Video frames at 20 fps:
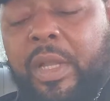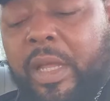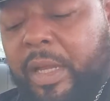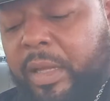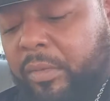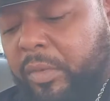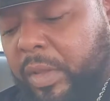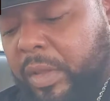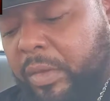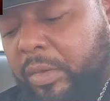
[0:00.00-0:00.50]

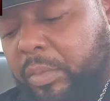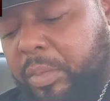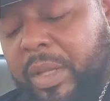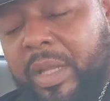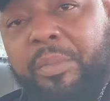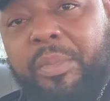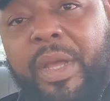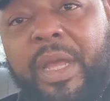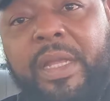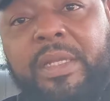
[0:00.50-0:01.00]
Like whether you
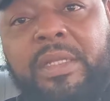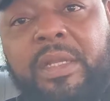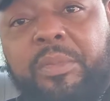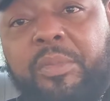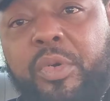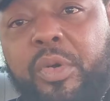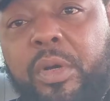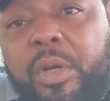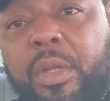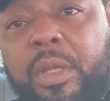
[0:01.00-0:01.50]
play
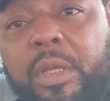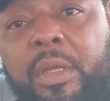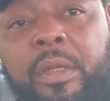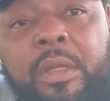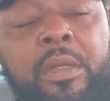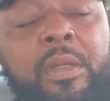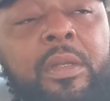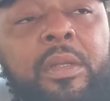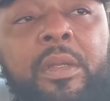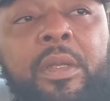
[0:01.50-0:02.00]
basketball or
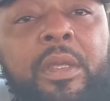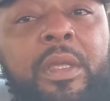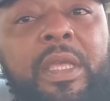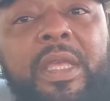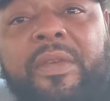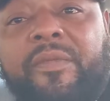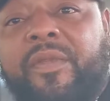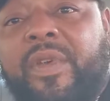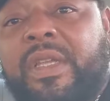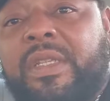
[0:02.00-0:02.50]

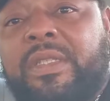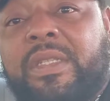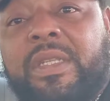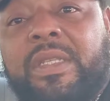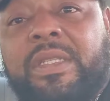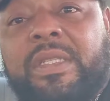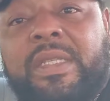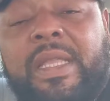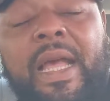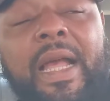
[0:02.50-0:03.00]
invest
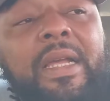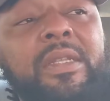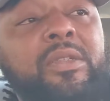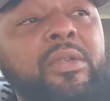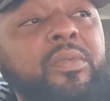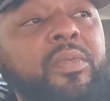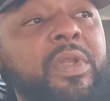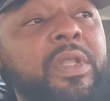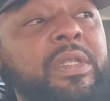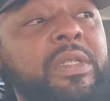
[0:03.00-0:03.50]
in
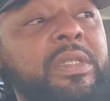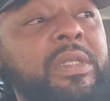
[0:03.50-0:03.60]
stocks or real